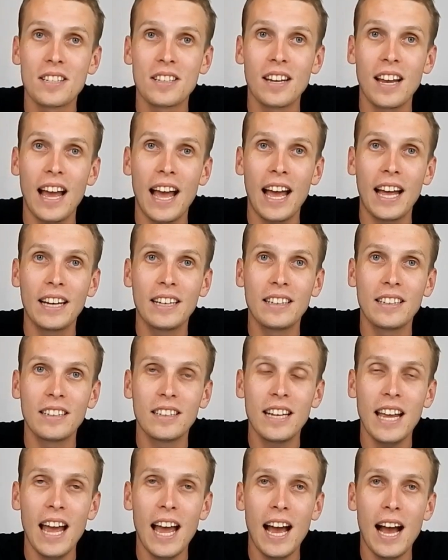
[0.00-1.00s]
And
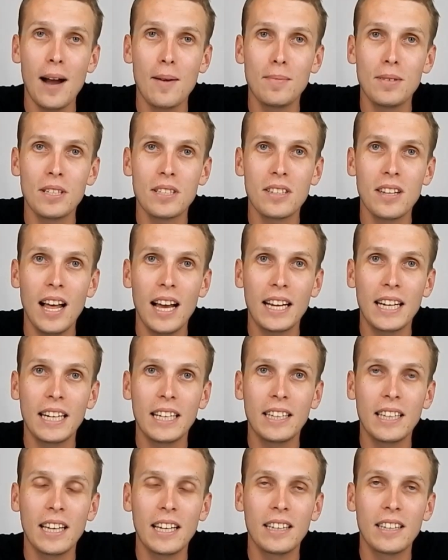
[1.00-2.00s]
yeah, I'm just lucky
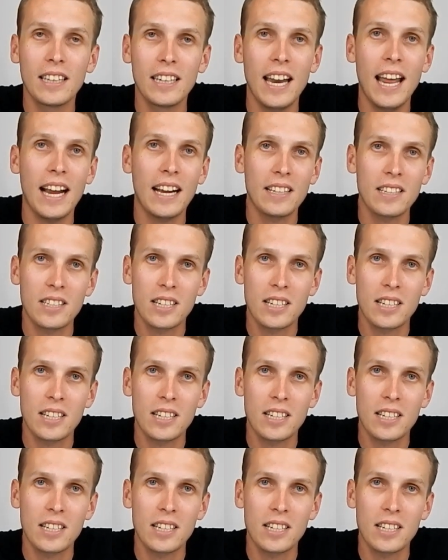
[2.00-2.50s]
that the next